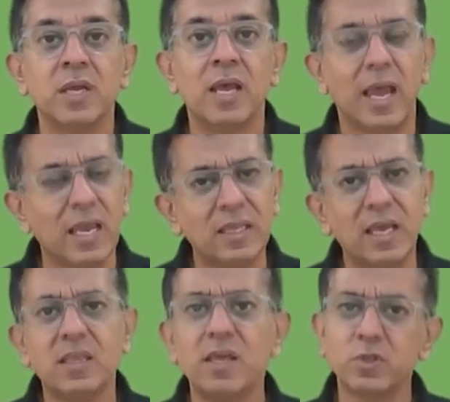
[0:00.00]
And
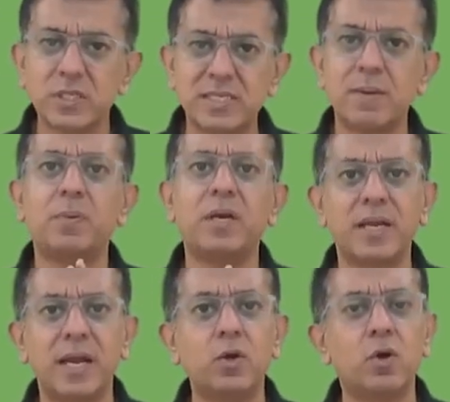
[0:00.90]
then there was a separate
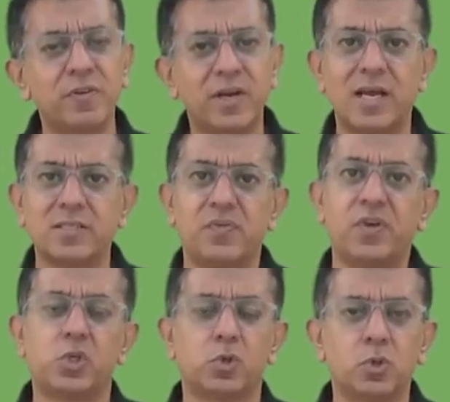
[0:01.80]
kind of a
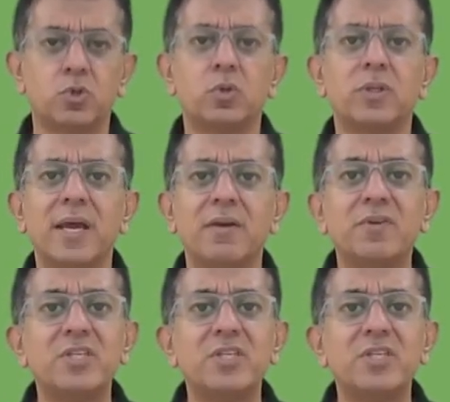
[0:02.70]
classification also, that which